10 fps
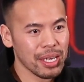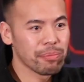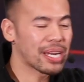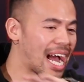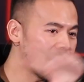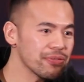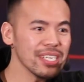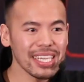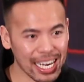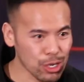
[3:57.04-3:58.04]
but
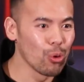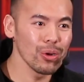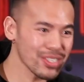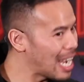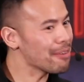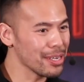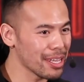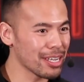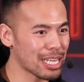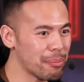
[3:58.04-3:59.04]
after that course, after
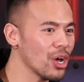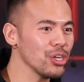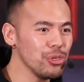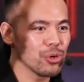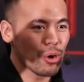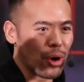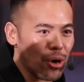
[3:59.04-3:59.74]
that seminar, you go